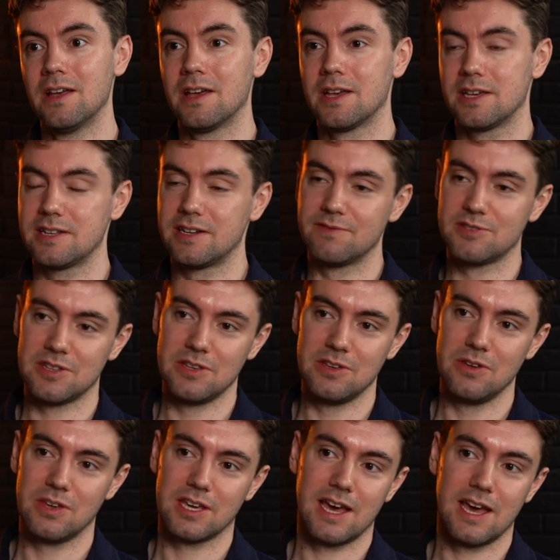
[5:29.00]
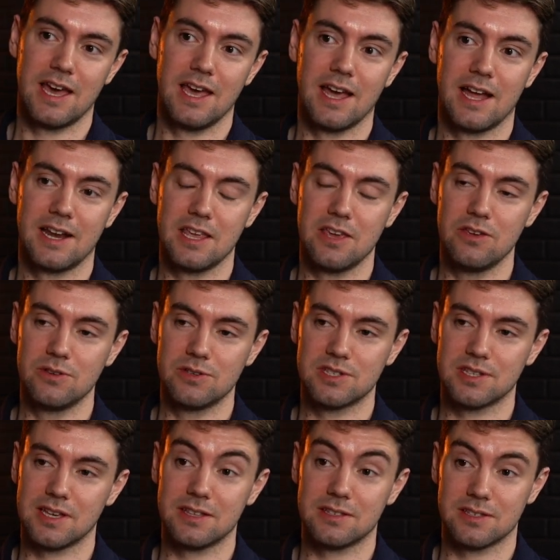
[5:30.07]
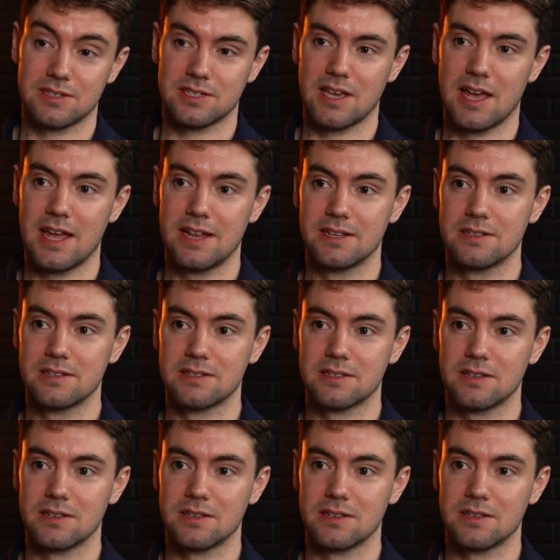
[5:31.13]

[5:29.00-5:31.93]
He lives in the UK and he uses it to